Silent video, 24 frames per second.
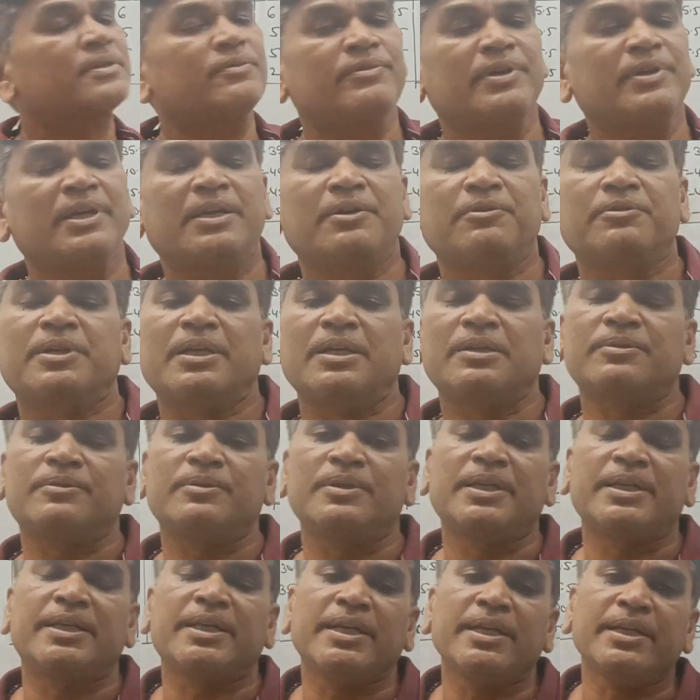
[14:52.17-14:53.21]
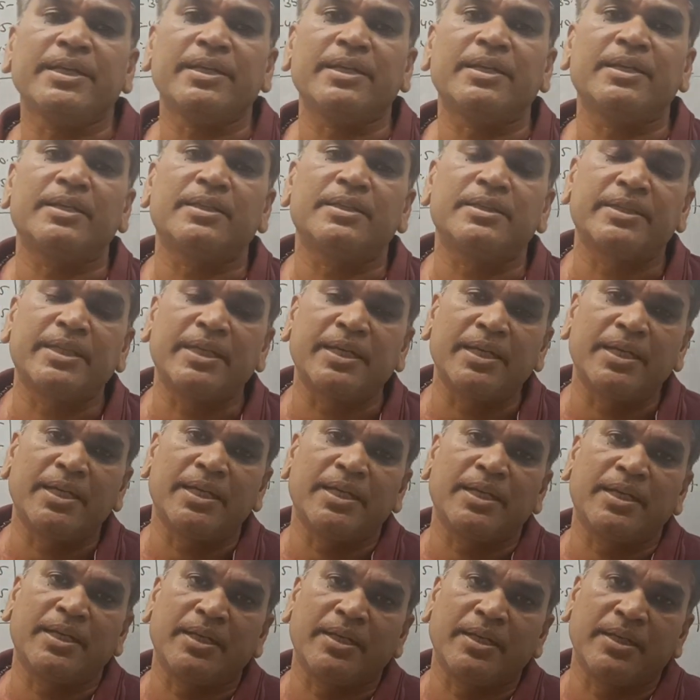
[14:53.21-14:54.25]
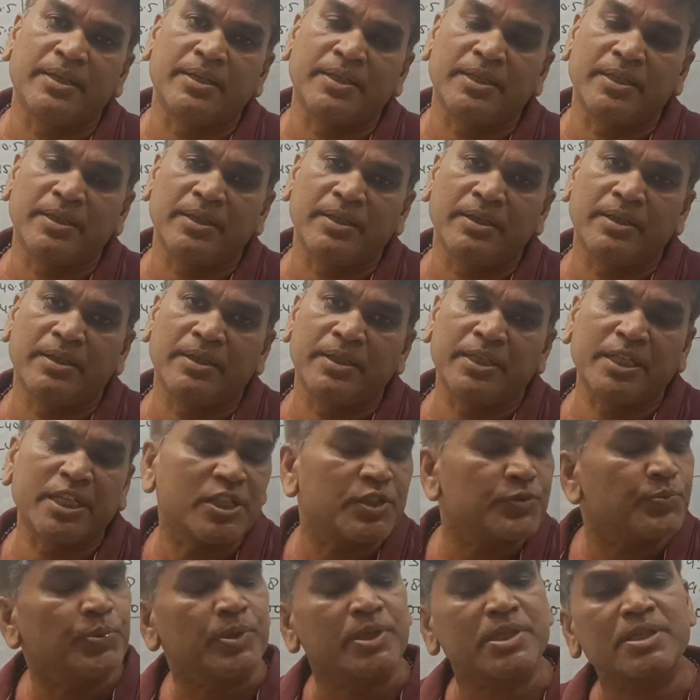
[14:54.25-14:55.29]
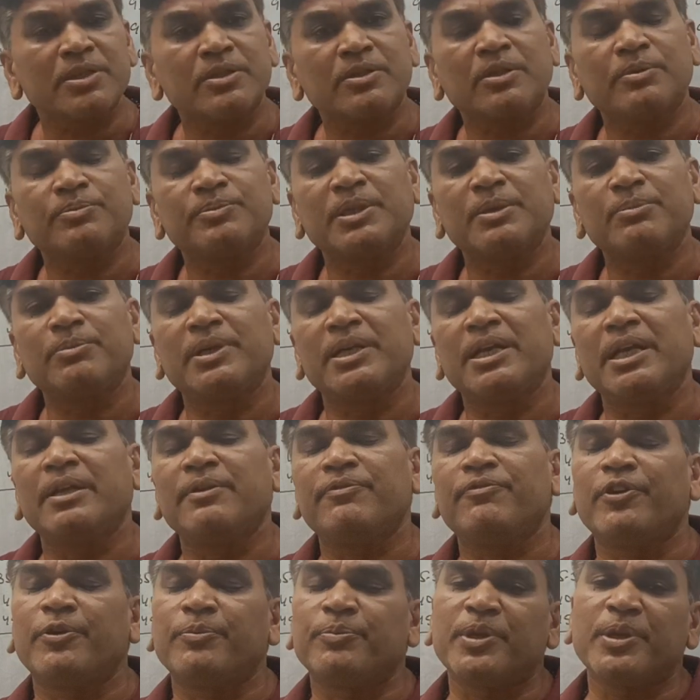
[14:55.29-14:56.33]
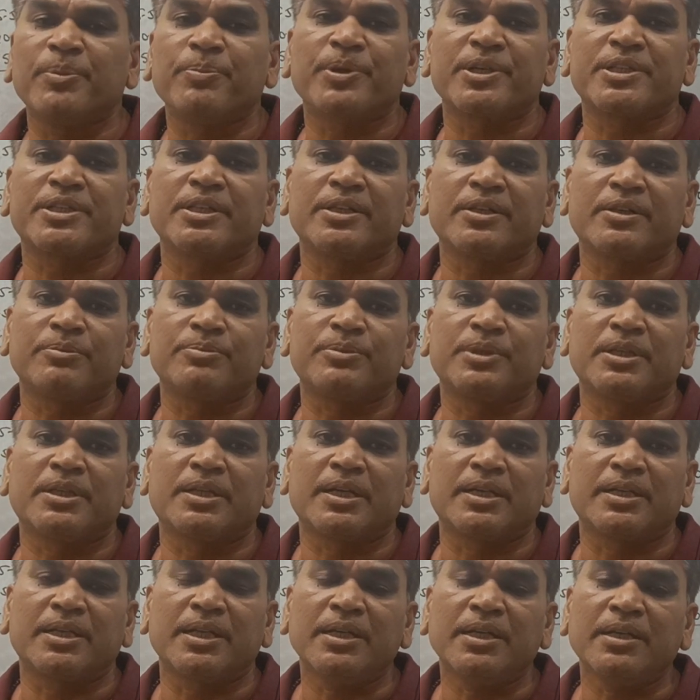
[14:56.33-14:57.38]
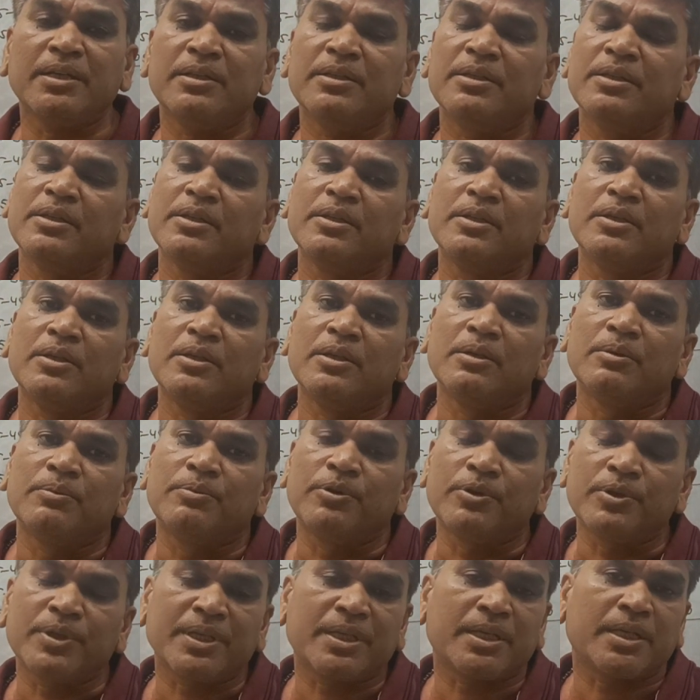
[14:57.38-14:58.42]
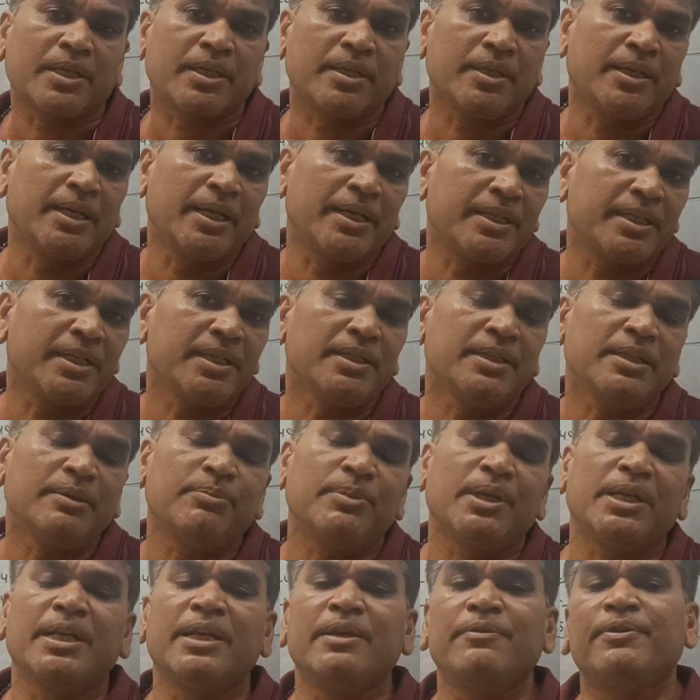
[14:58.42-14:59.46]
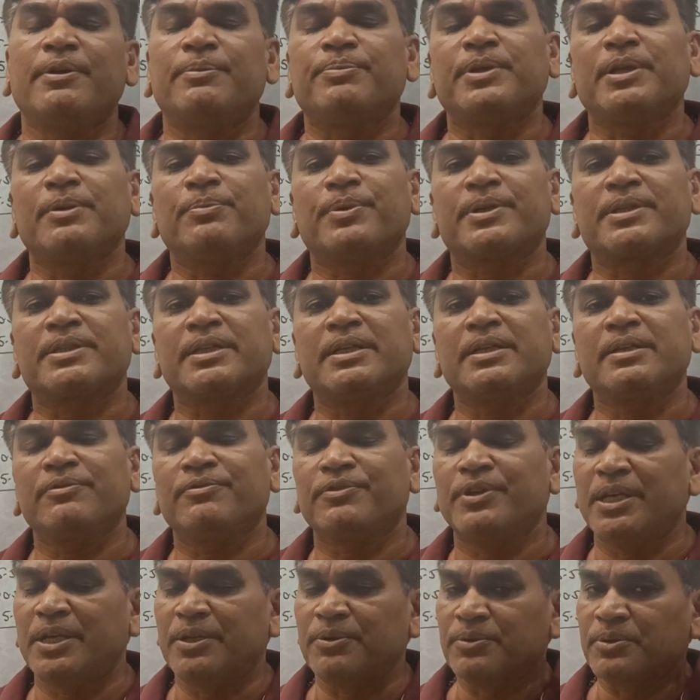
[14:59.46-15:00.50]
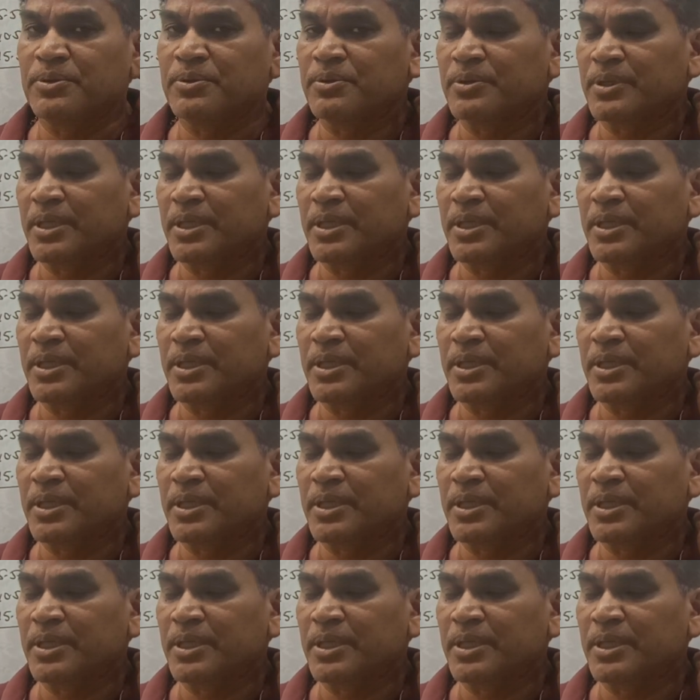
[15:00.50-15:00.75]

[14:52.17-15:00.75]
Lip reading: we have calculated the dispersion of the middle 50% of the data. For getting the middle 50%, we have to